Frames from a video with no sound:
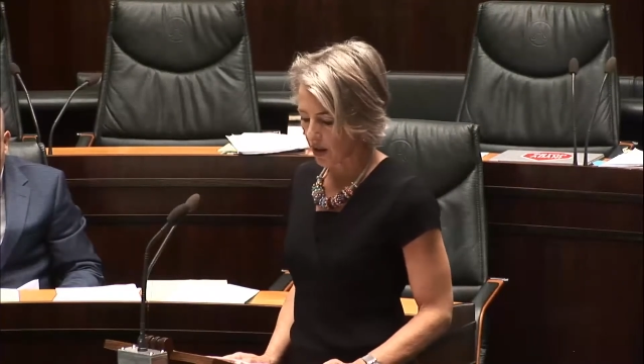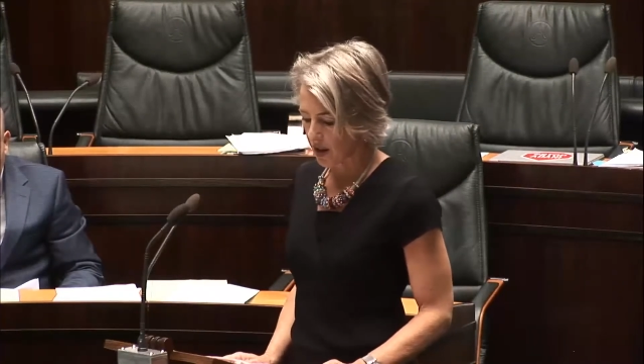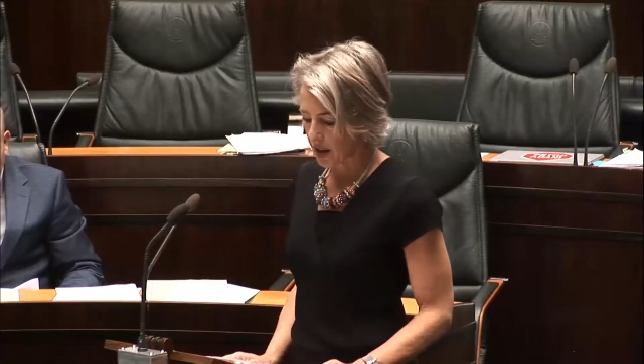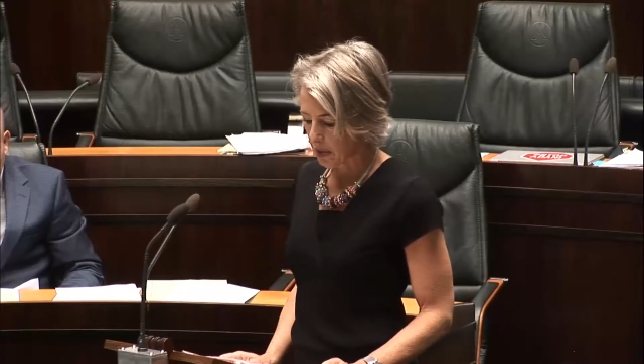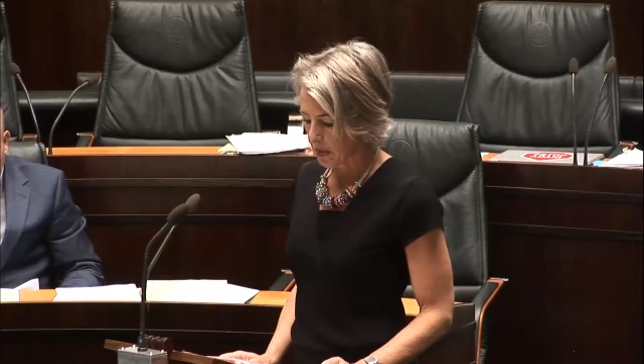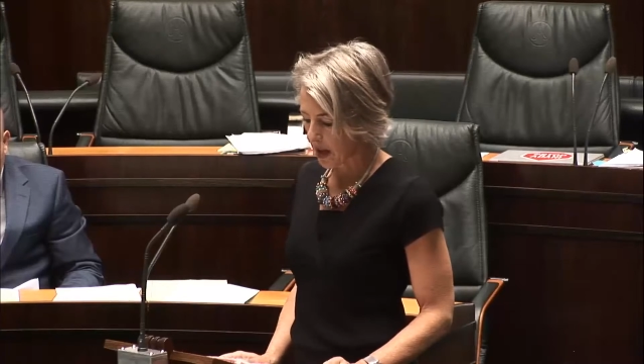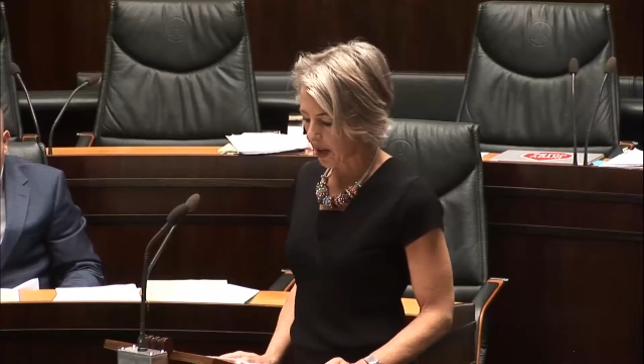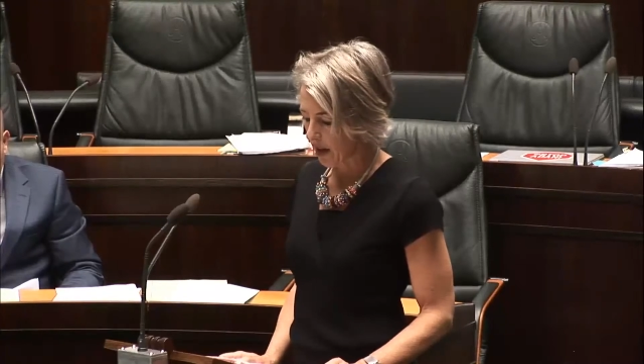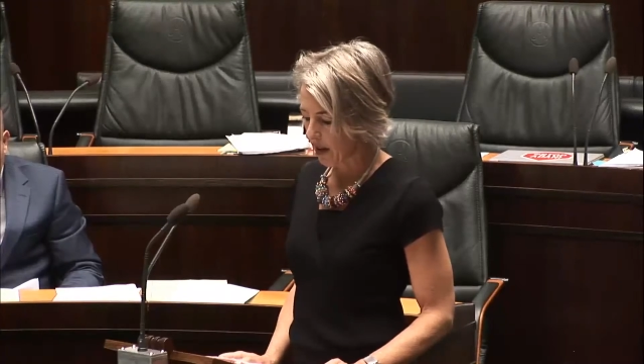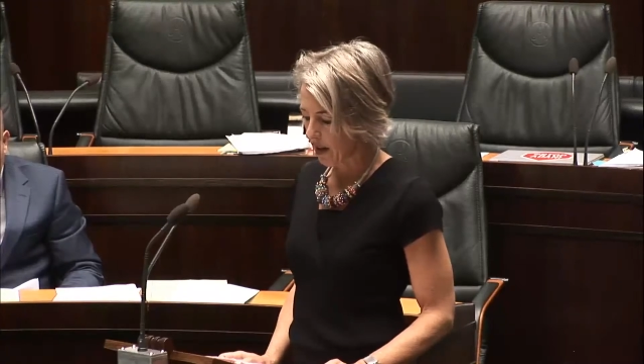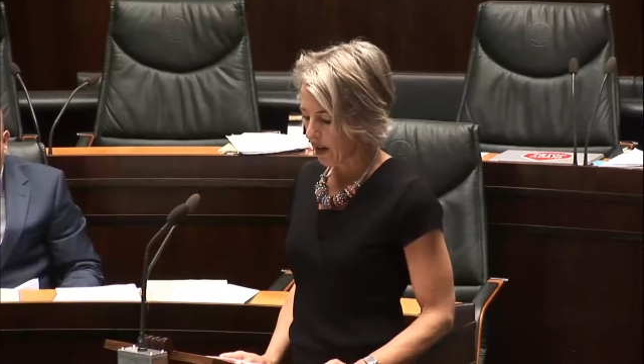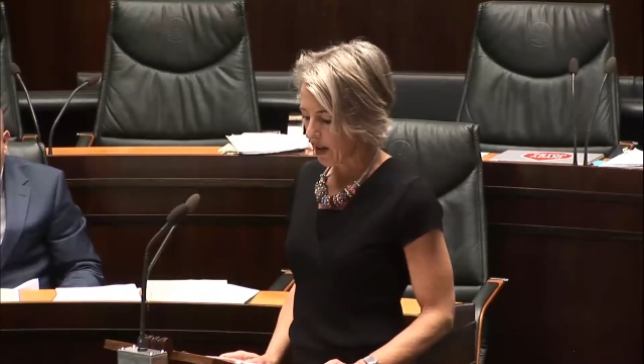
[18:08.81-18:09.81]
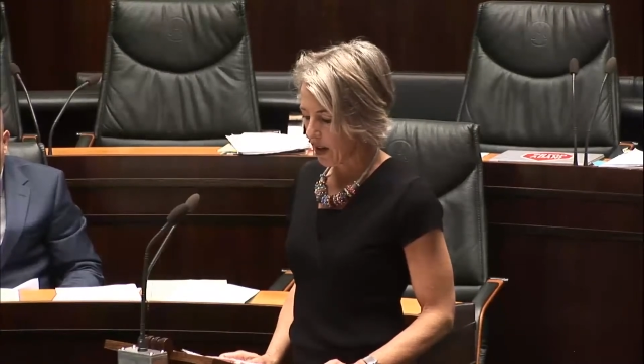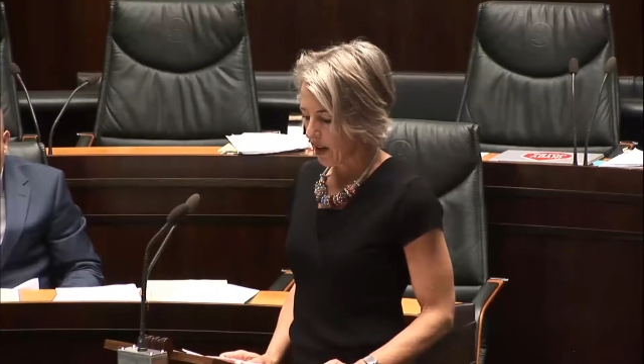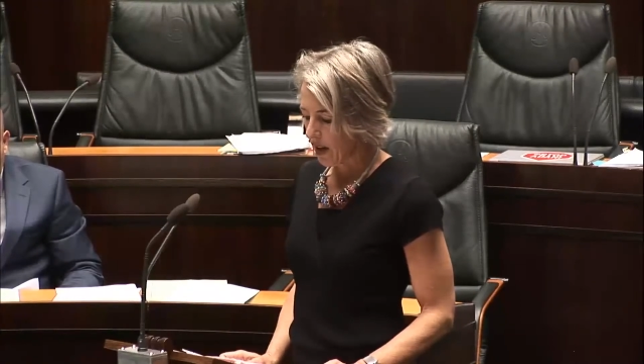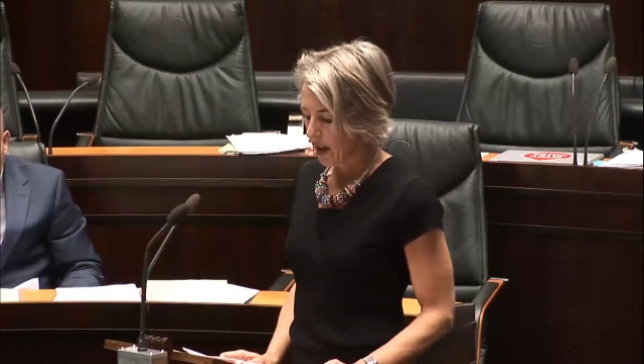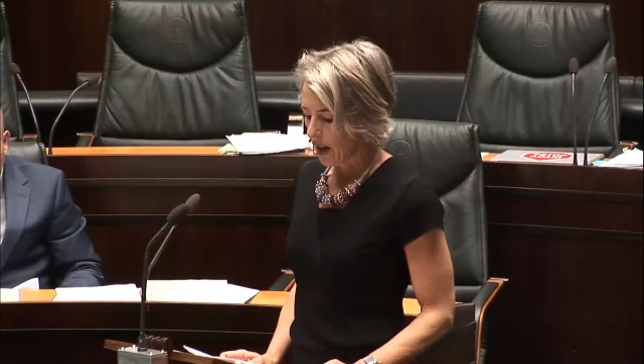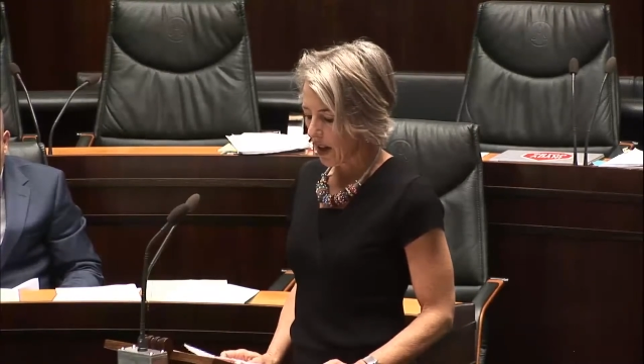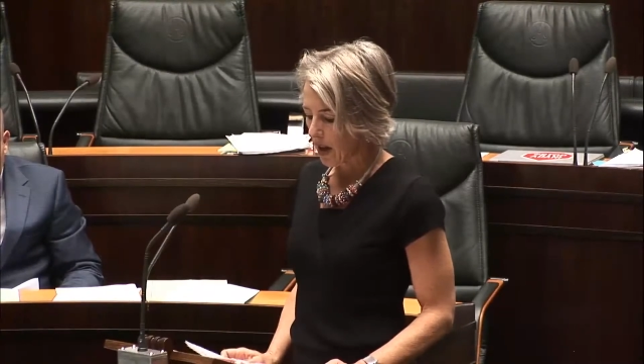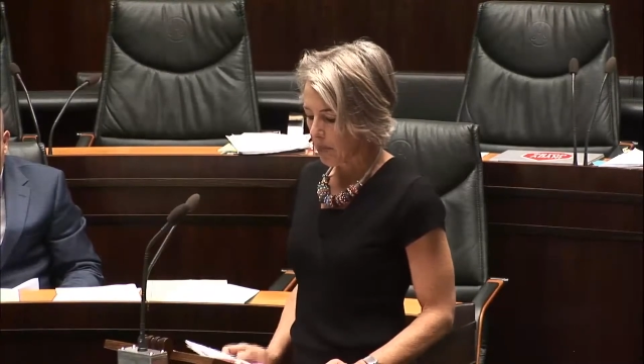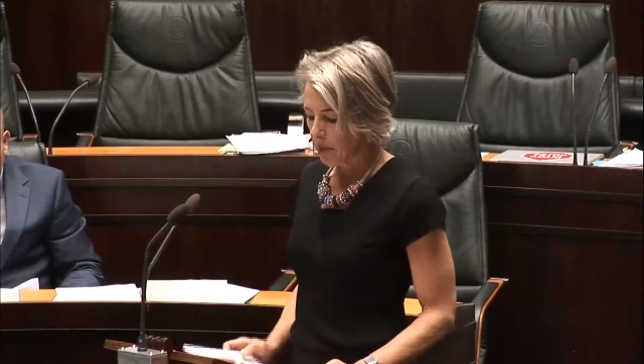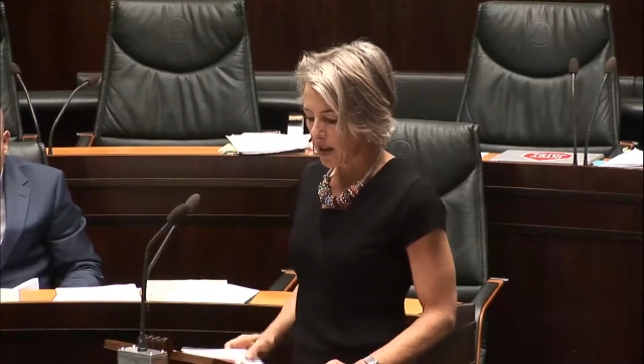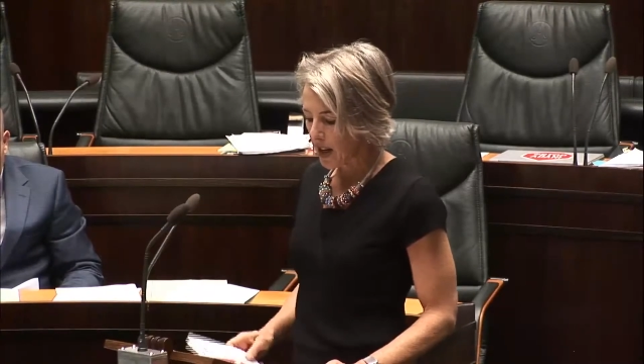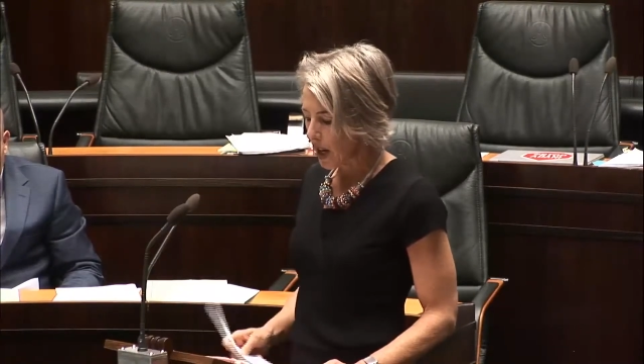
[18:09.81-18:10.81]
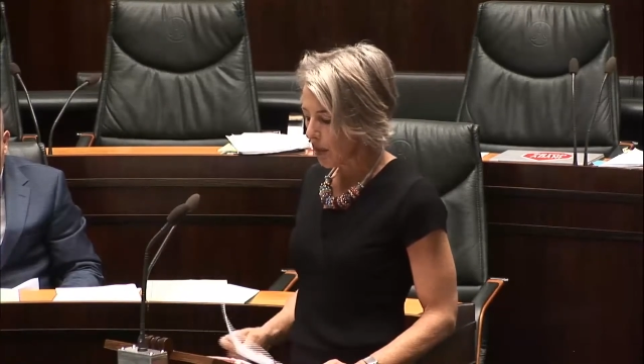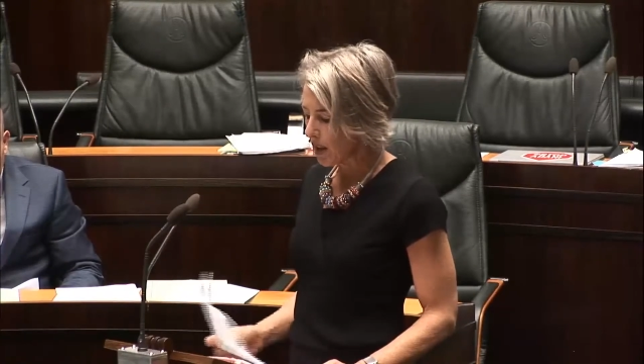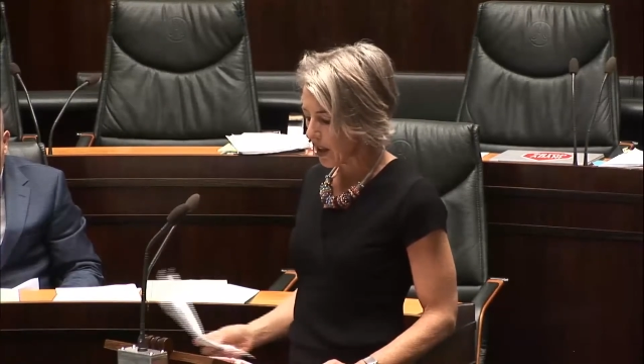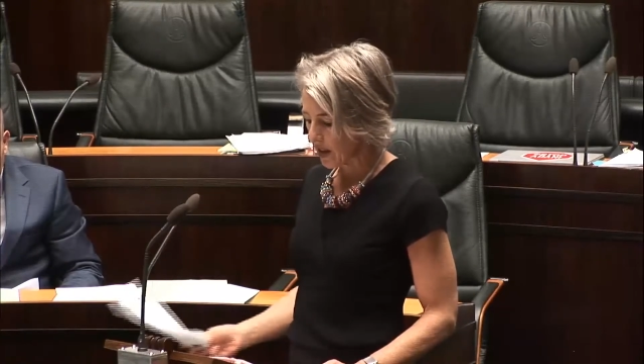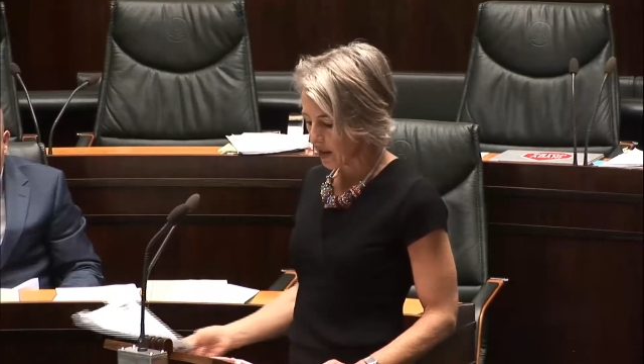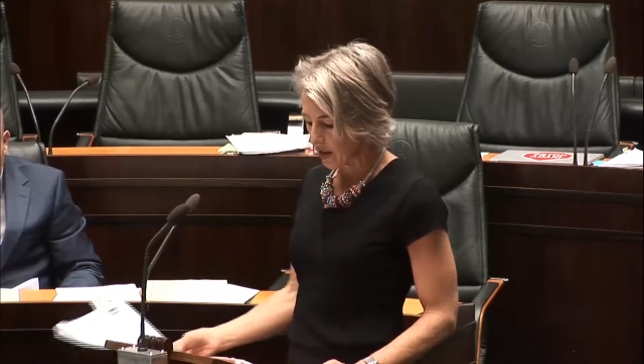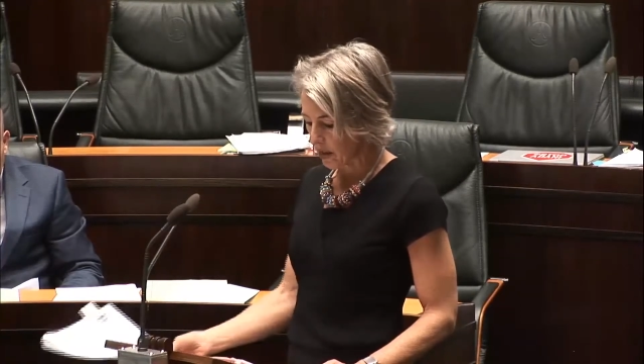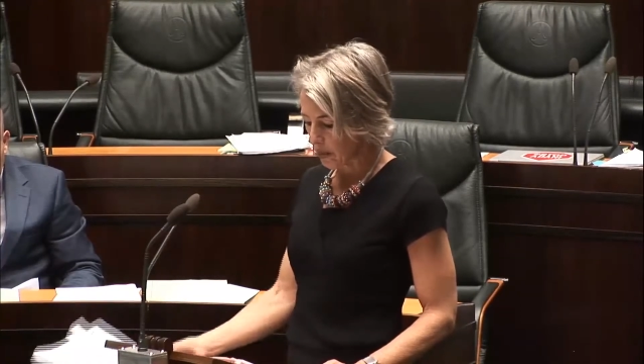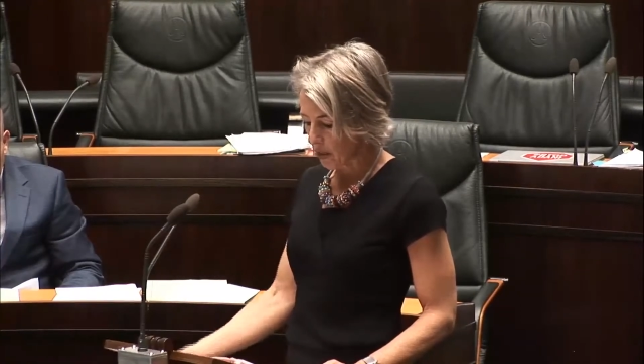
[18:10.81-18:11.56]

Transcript: on this matter. But now we're getting to the